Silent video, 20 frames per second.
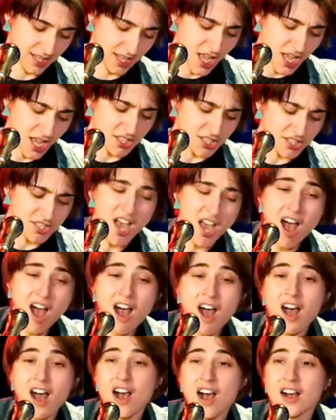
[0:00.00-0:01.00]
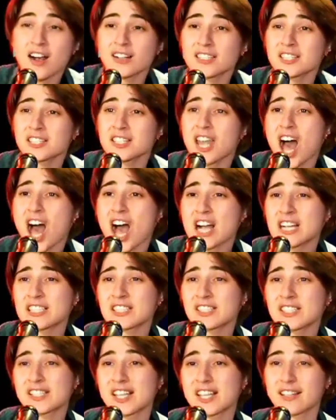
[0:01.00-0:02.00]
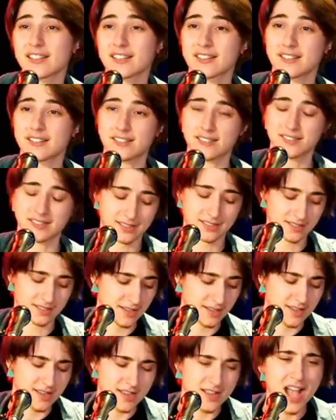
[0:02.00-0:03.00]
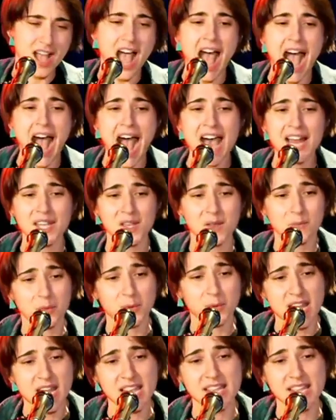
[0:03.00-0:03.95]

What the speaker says: Young lungs, how do you breathe?